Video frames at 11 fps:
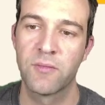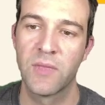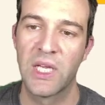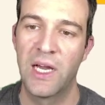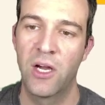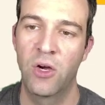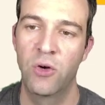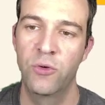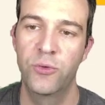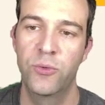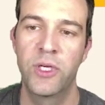How
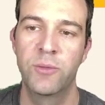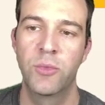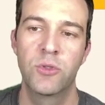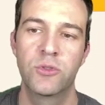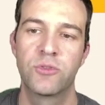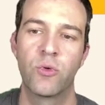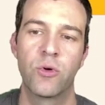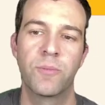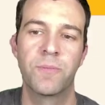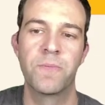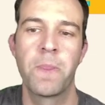do rainbows
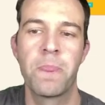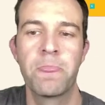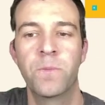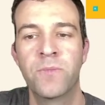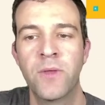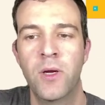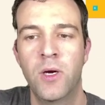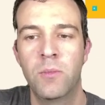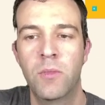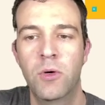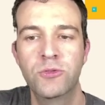form?
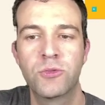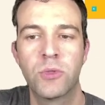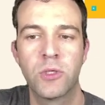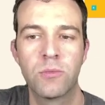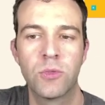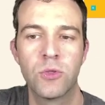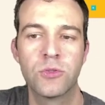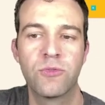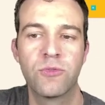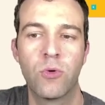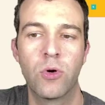Most rainbows
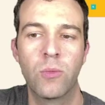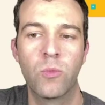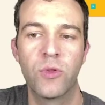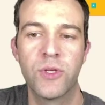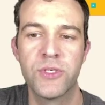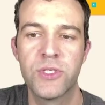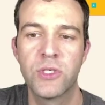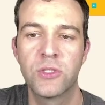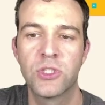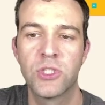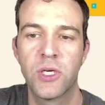form when the sun
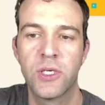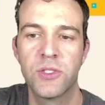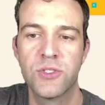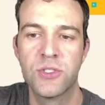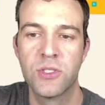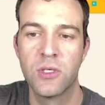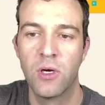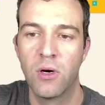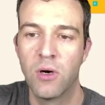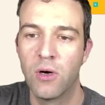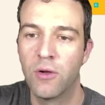shines
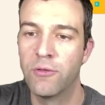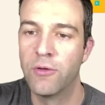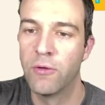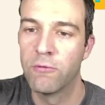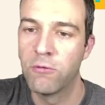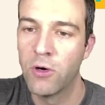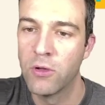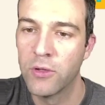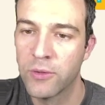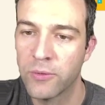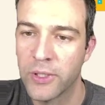on
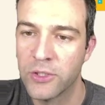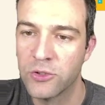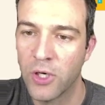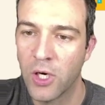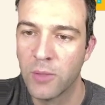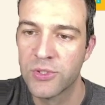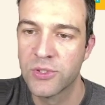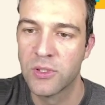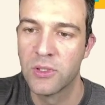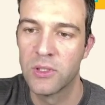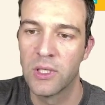falling raindrops.
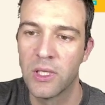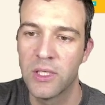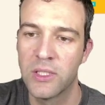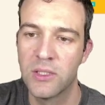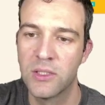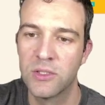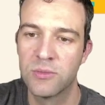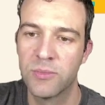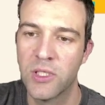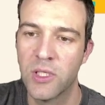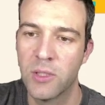Light is
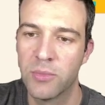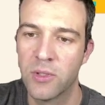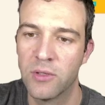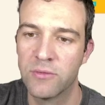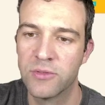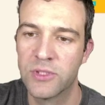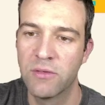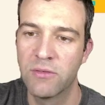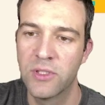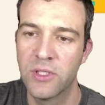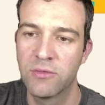made up of
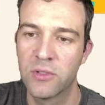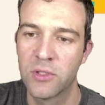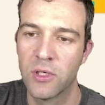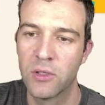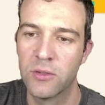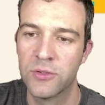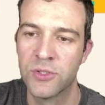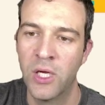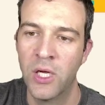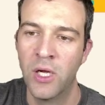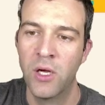7 different colors:
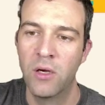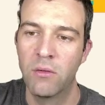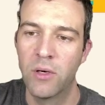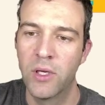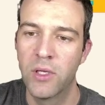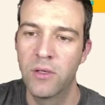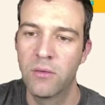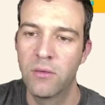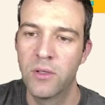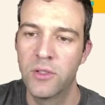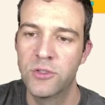red,
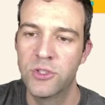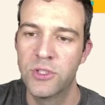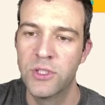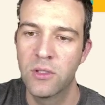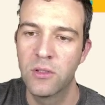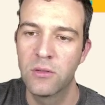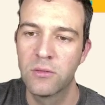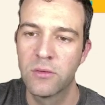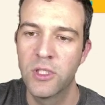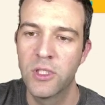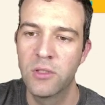orange, yellow,
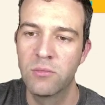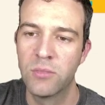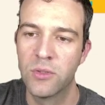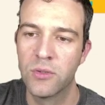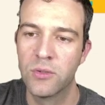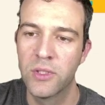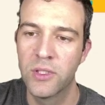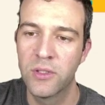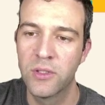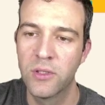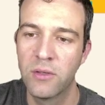green, blue,
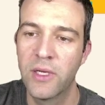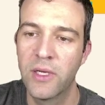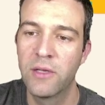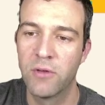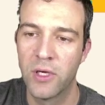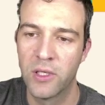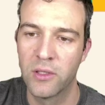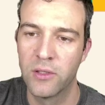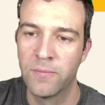indigo, and violet.